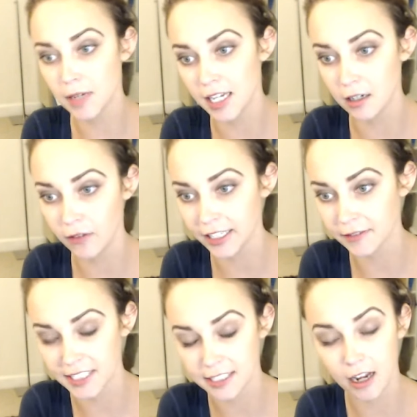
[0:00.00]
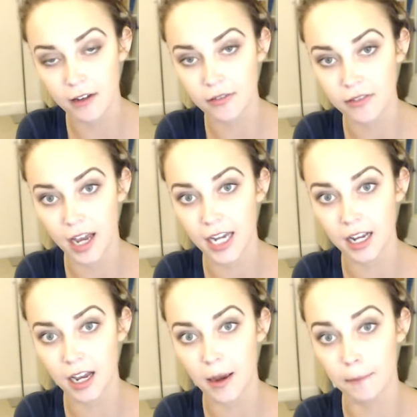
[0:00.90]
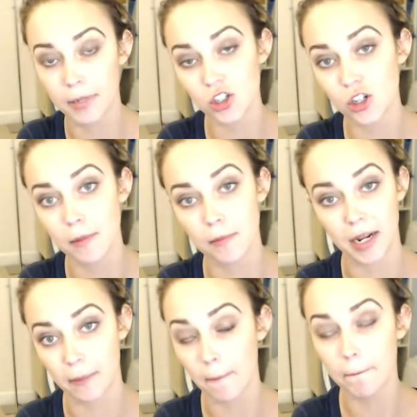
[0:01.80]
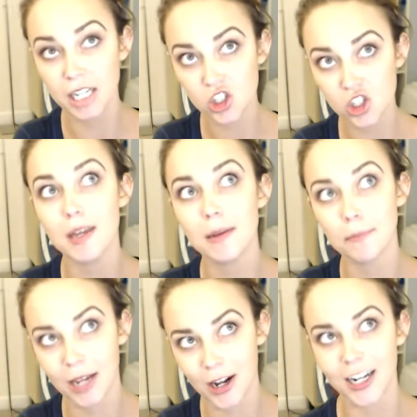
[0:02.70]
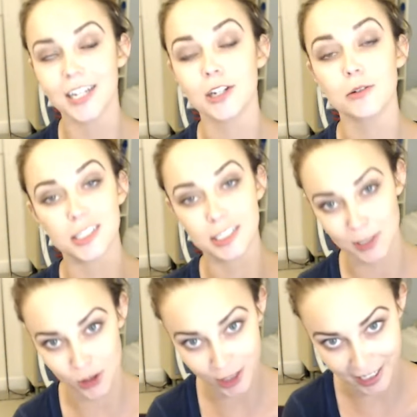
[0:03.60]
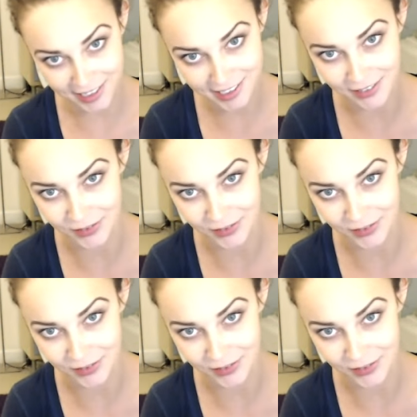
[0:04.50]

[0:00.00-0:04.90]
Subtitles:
innovative stuff that Benjamin Berry, who is our special guest, if you